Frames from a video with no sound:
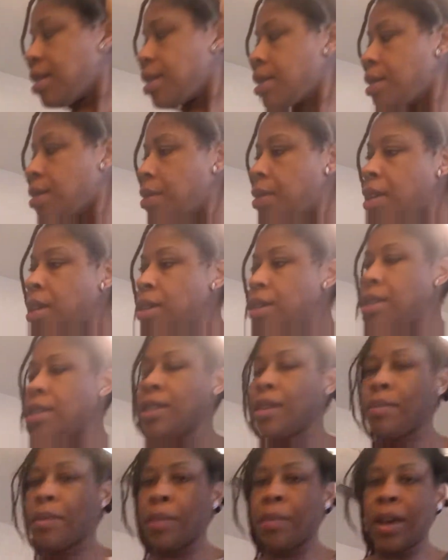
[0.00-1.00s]
so here's
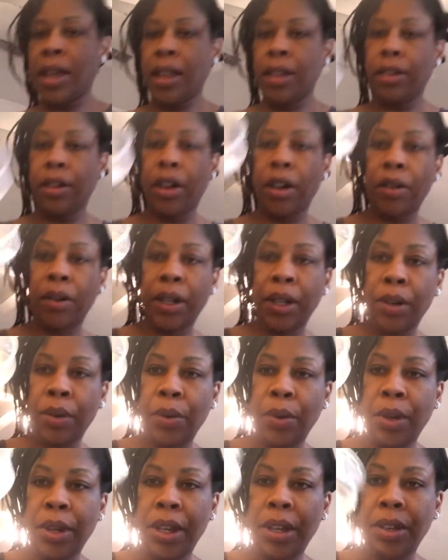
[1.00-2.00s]
some of my little coconut
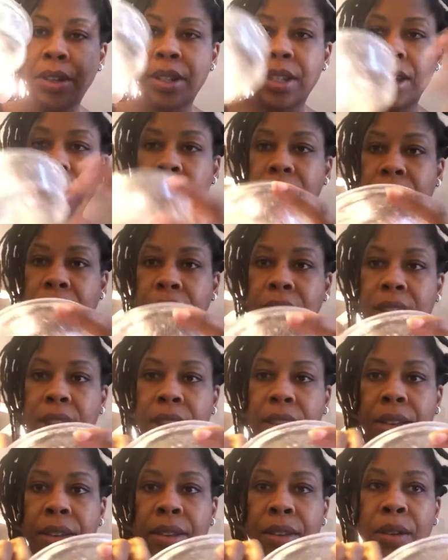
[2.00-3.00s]
oil, just so I get
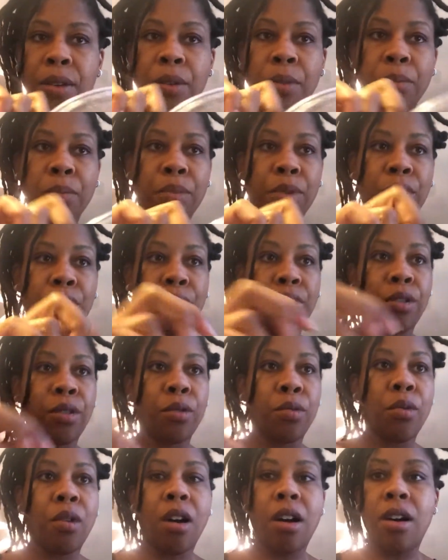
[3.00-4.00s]
the pure,
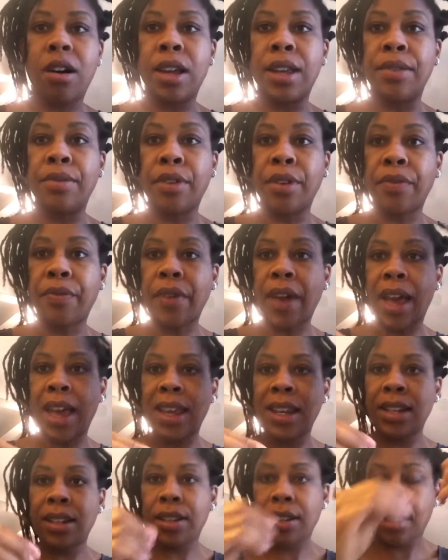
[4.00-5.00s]
raw, and
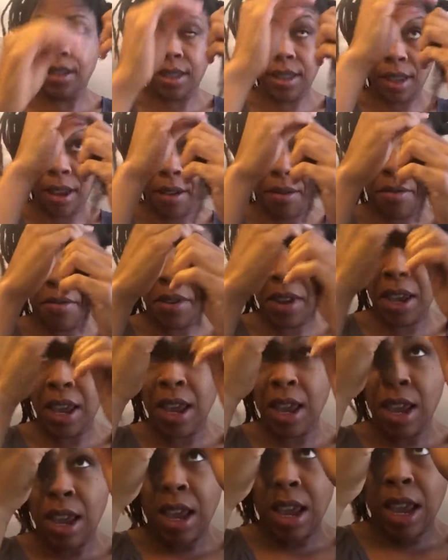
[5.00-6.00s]
refined stuff.
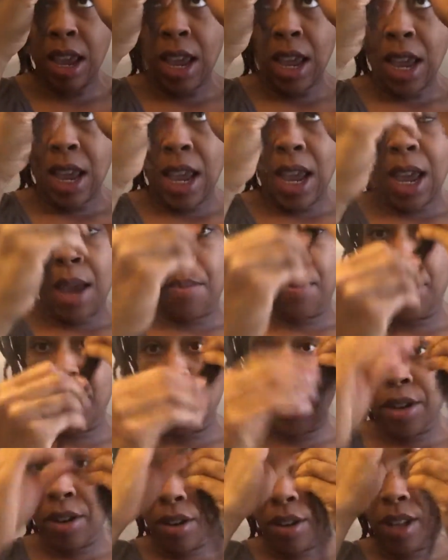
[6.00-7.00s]

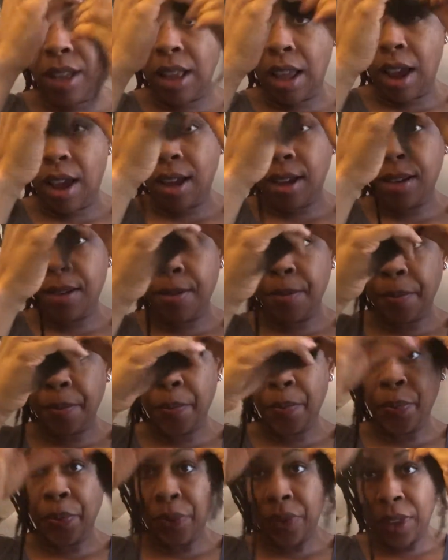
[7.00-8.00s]
Put it on the lock.
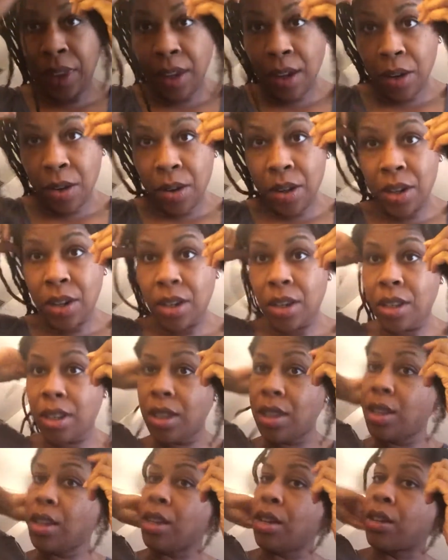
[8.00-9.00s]

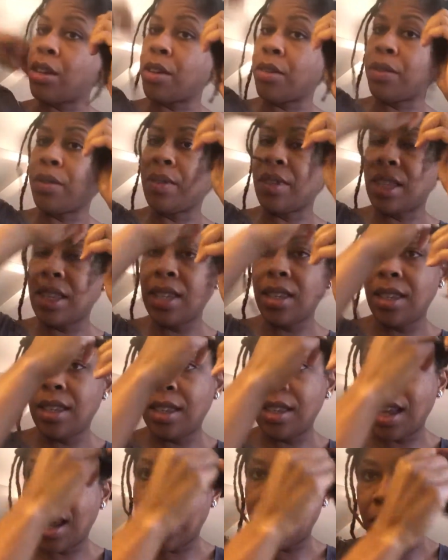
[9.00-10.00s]
Just, this
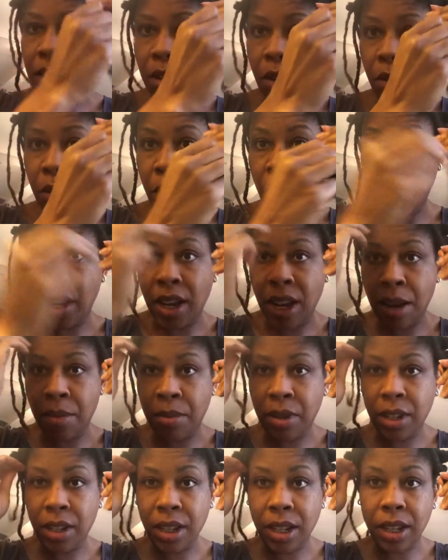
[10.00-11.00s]
is not soaked right now.
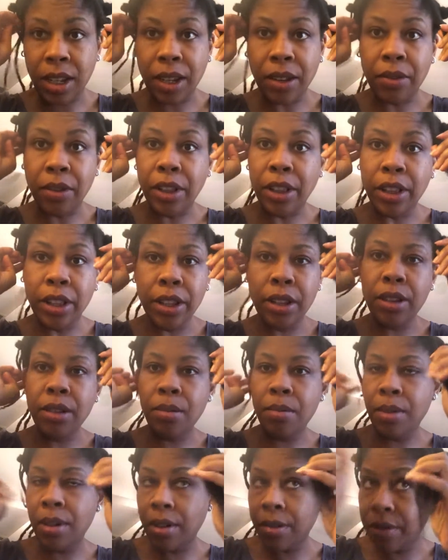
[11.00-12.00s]
I'm just going to give a
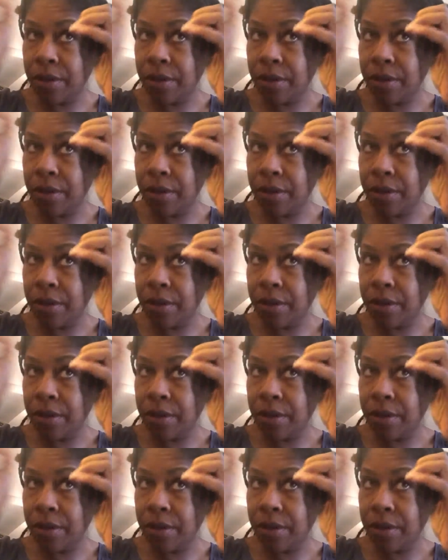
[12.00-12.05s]
little bit